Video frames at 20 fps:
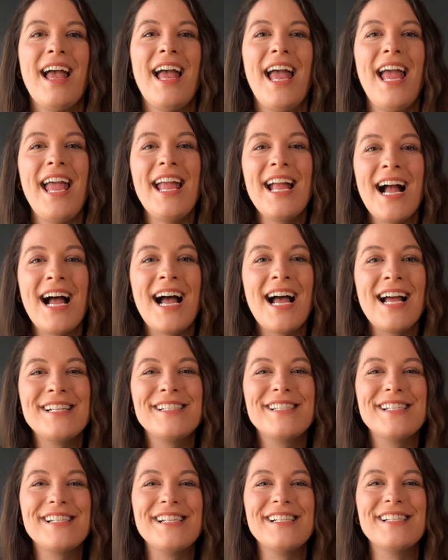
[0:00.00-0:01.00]
Hey
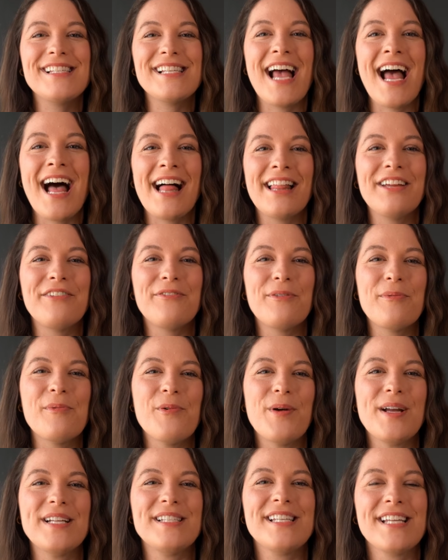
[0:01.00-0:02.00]
guys, it's Allie from
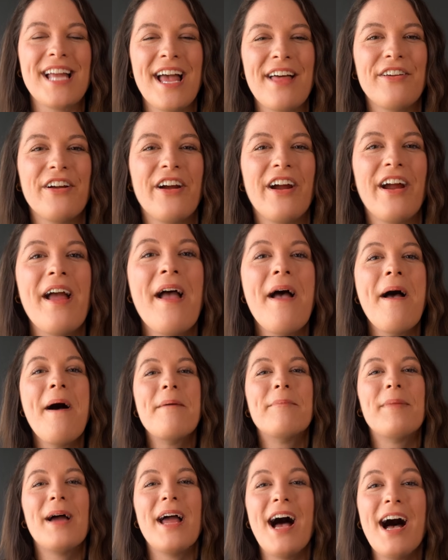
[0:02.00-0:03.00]
Away Together.
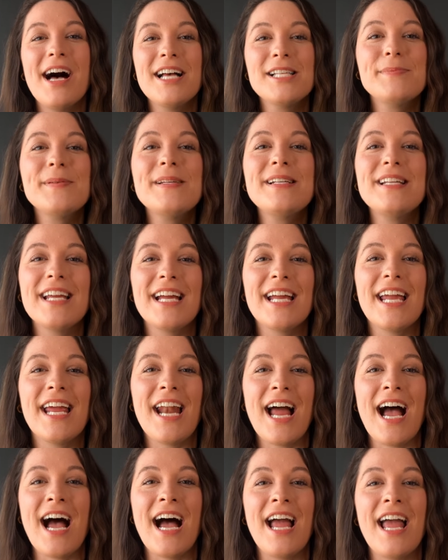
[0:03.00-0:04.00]
My husband Nick
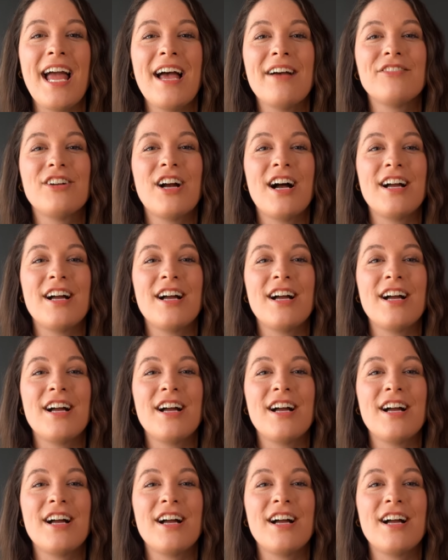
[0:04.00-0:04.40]
and I have